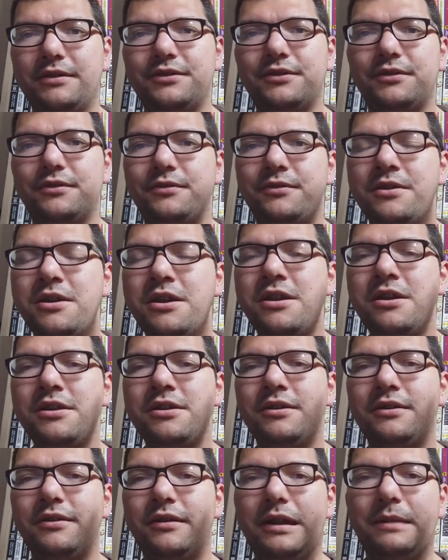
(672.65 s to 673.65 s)
So,
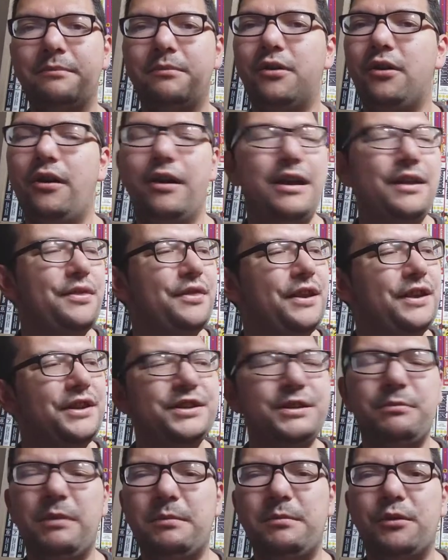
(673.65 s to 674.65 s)
and but I think
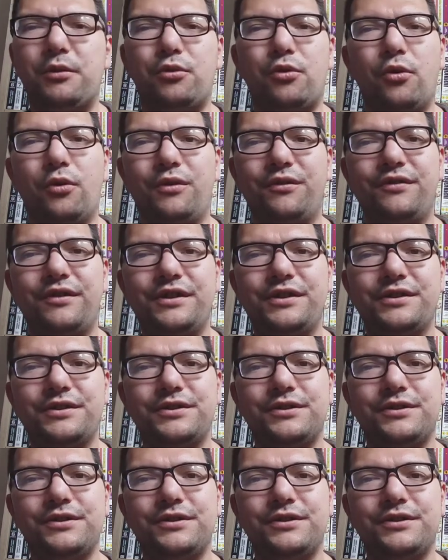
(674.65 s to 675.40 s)
she might be an orphan.